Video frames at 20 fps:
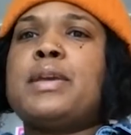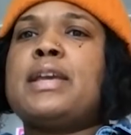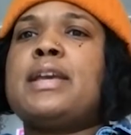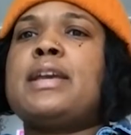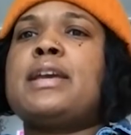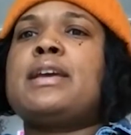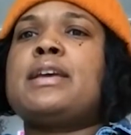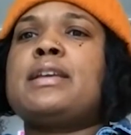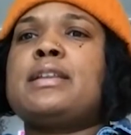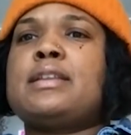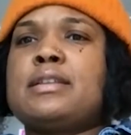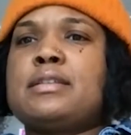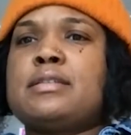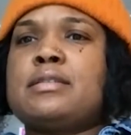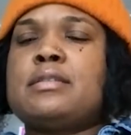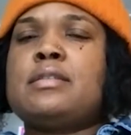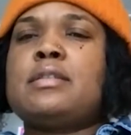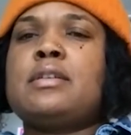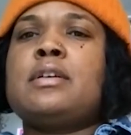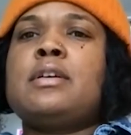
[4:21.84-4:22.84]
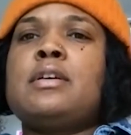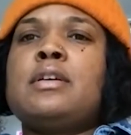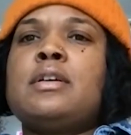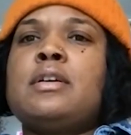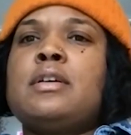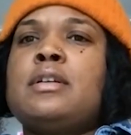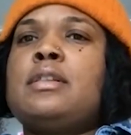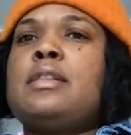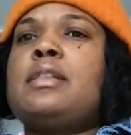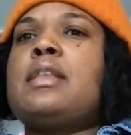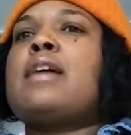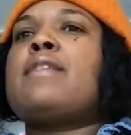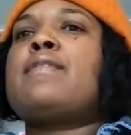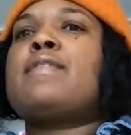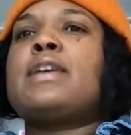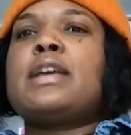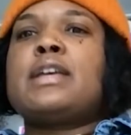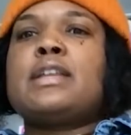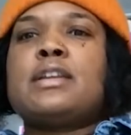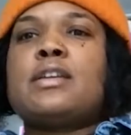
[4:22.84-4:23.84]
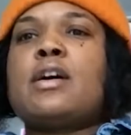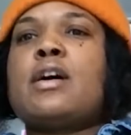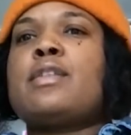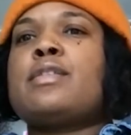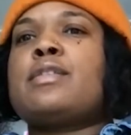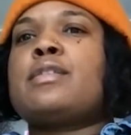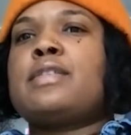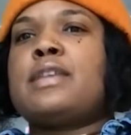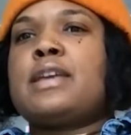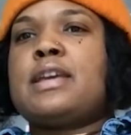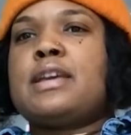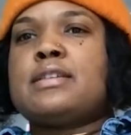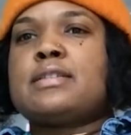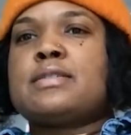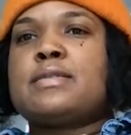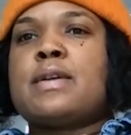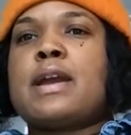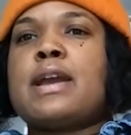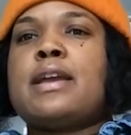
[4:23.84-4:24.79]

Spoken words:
in and love in and all the things, right?